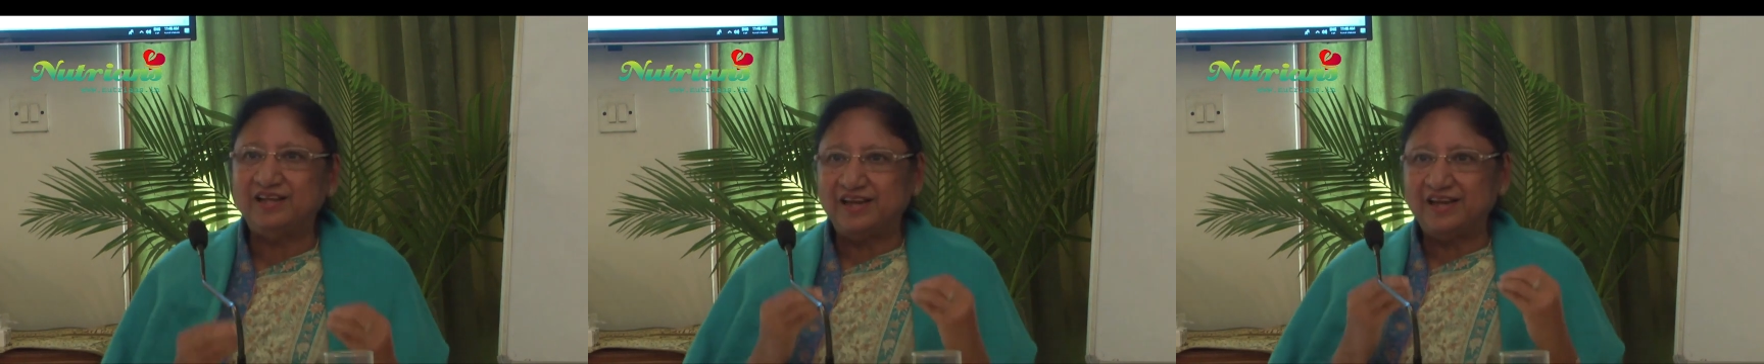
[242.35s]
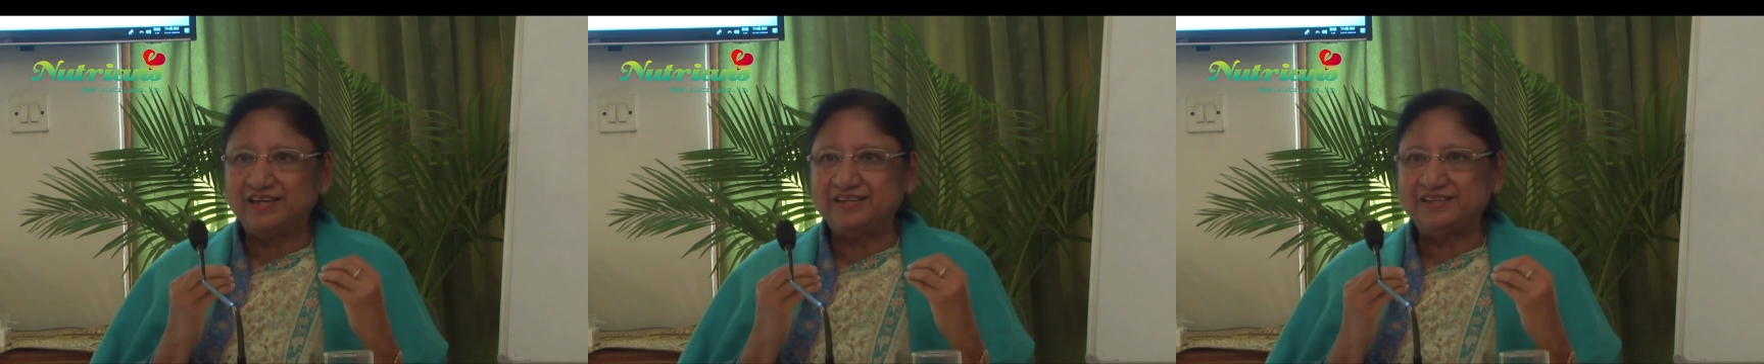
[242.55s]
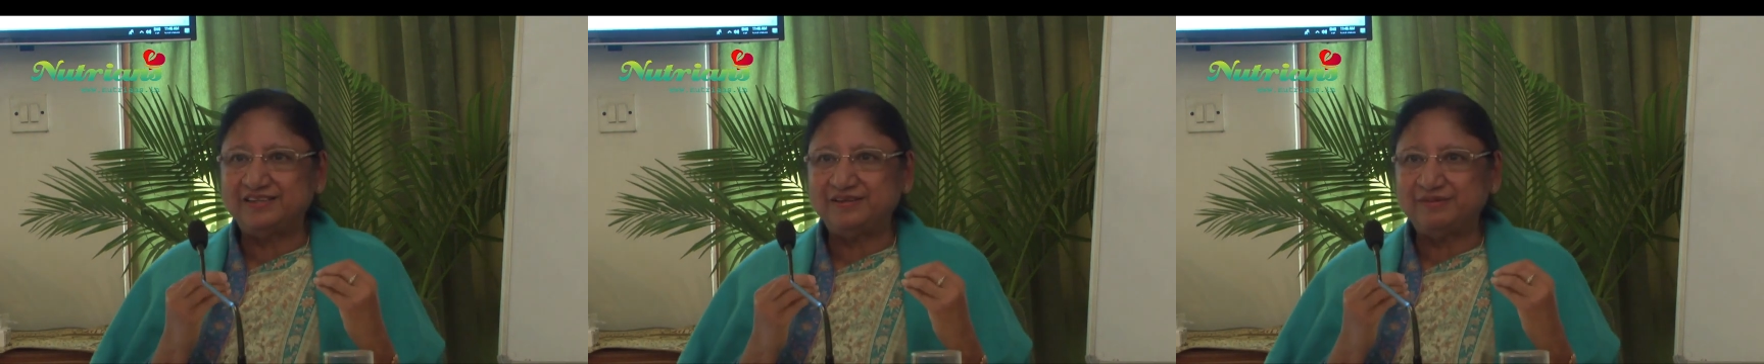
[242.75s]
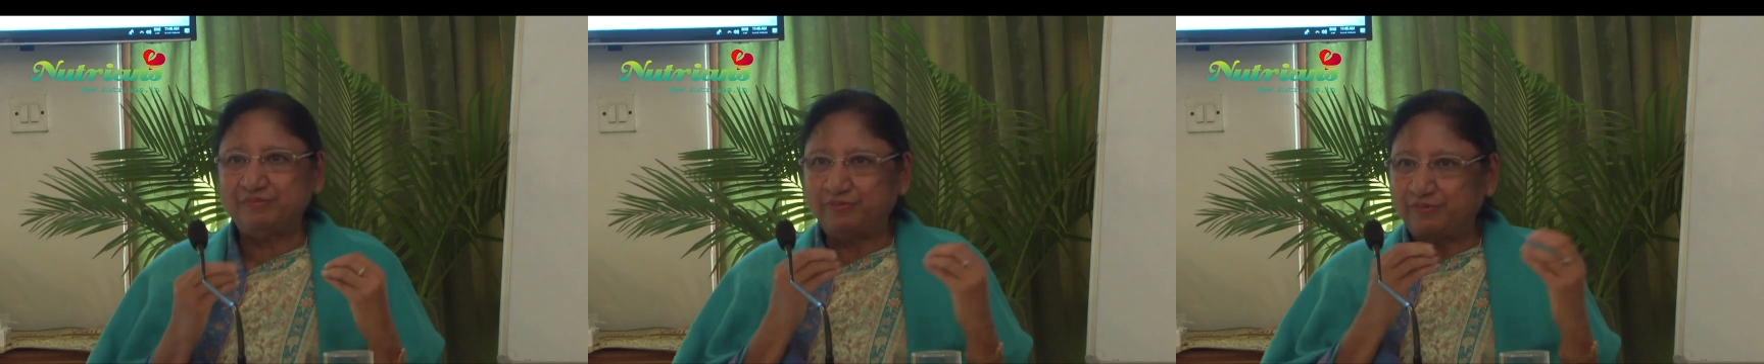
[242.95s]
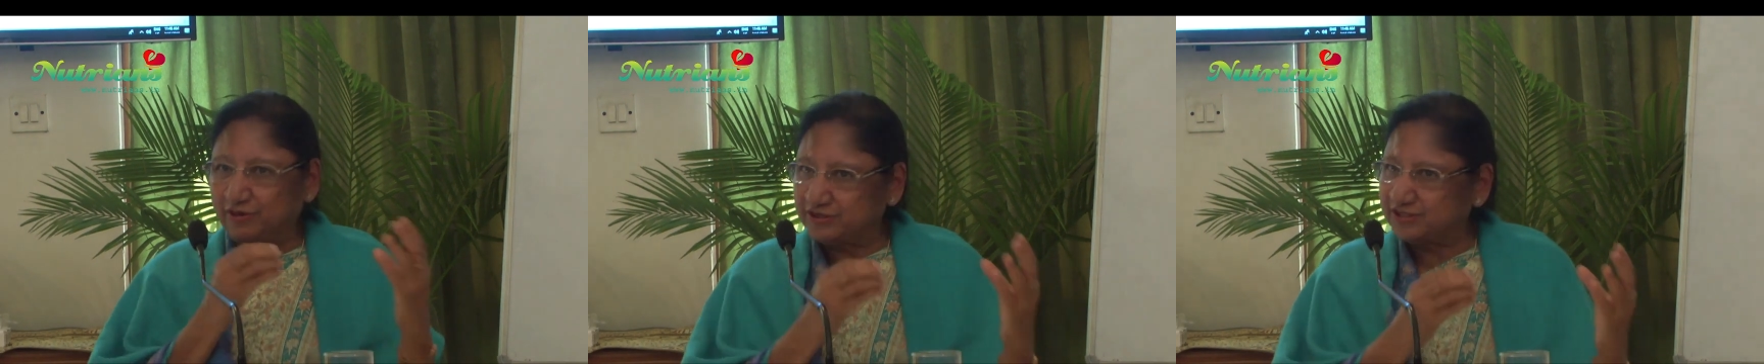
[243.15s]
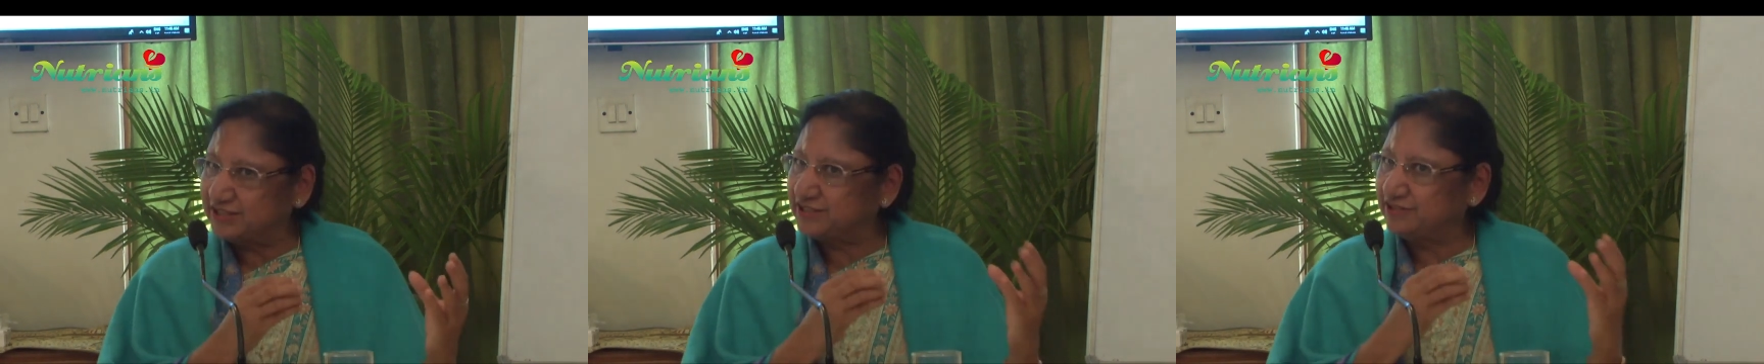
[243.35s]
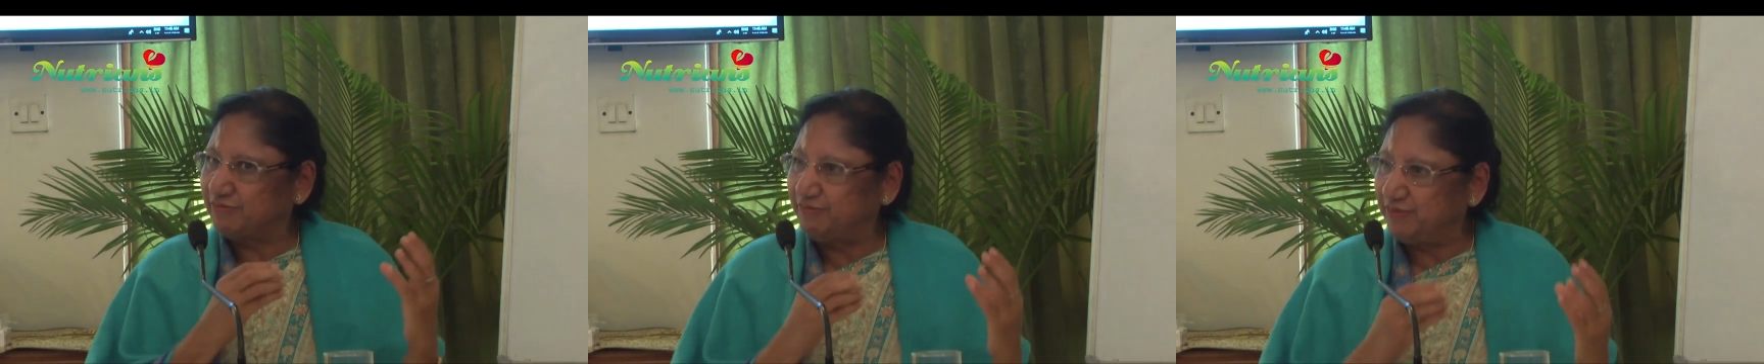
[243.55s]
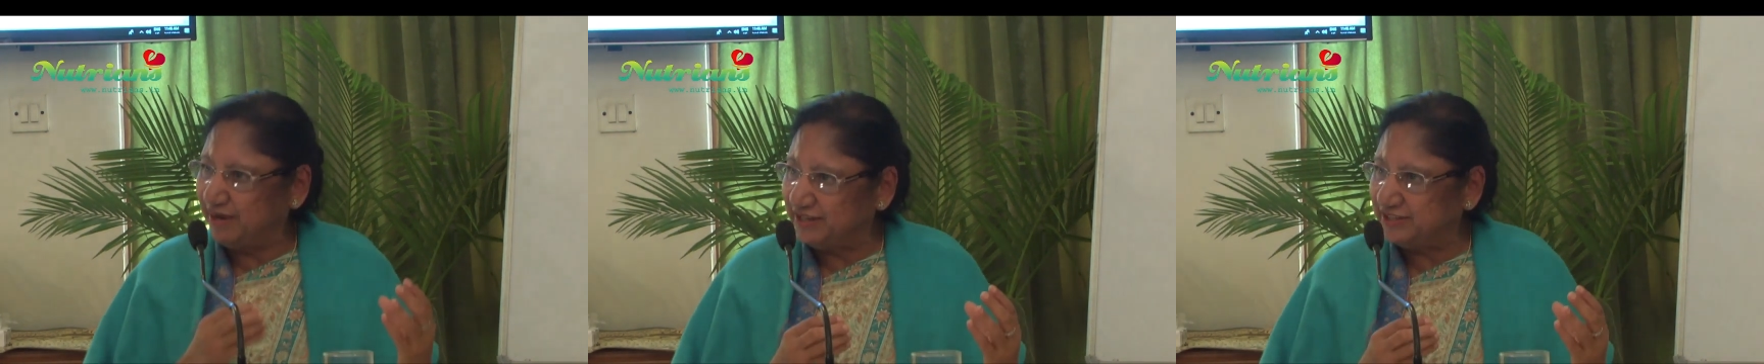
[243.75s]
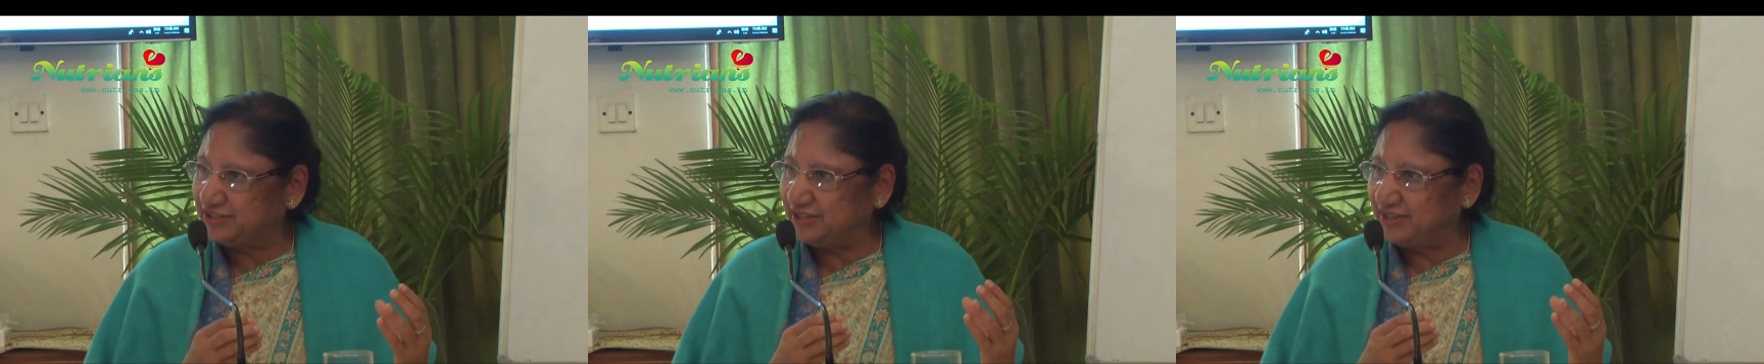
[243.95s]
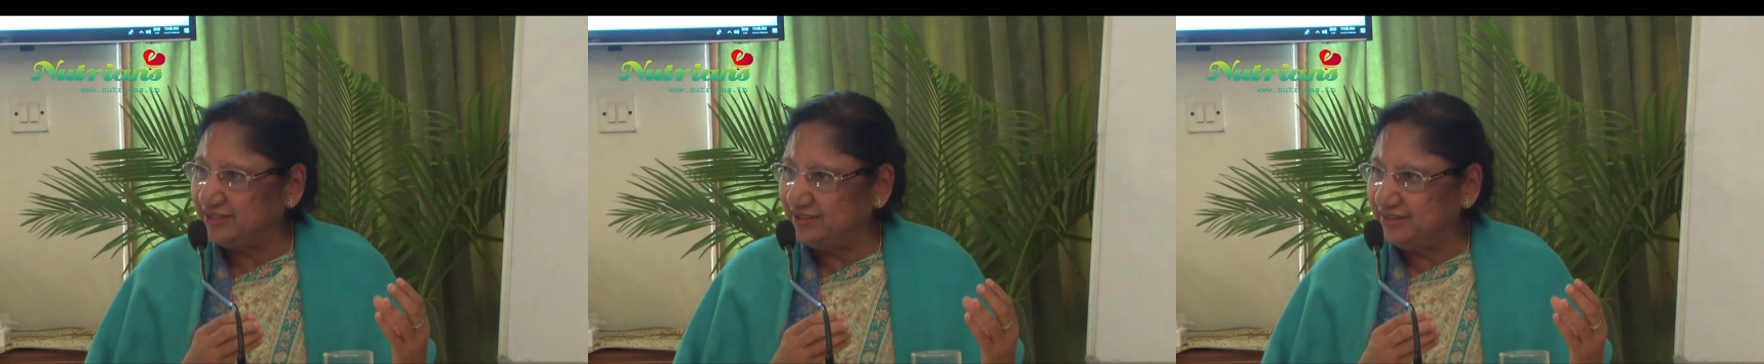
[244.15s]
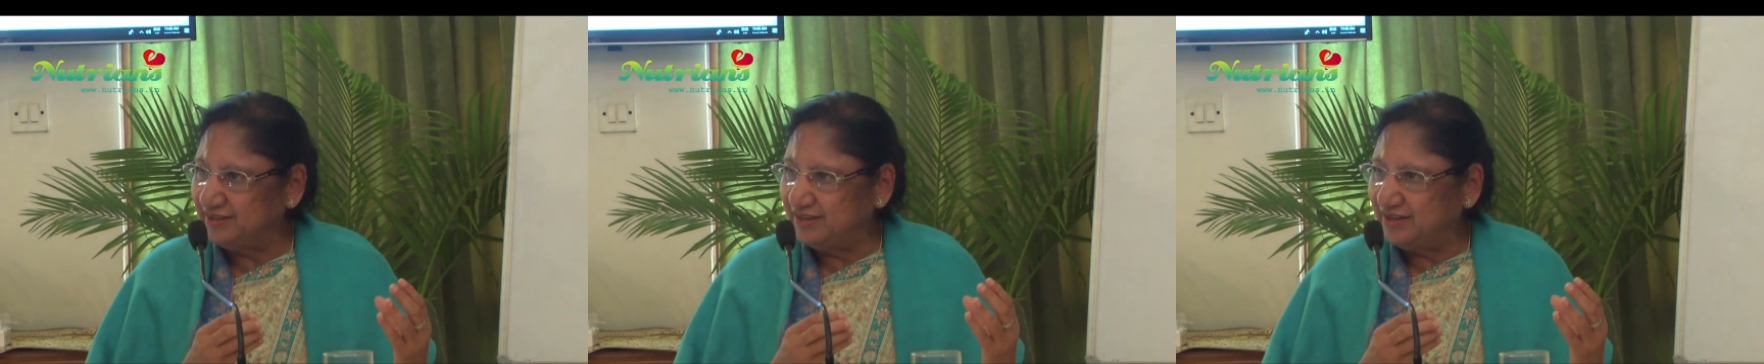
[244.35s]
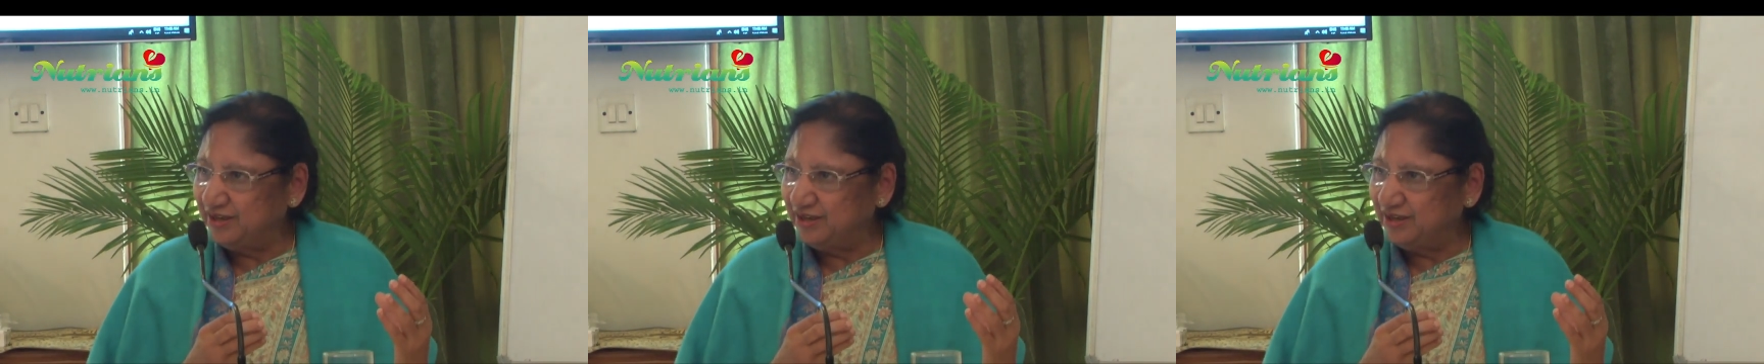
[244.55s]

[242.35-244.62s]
that process of blanching,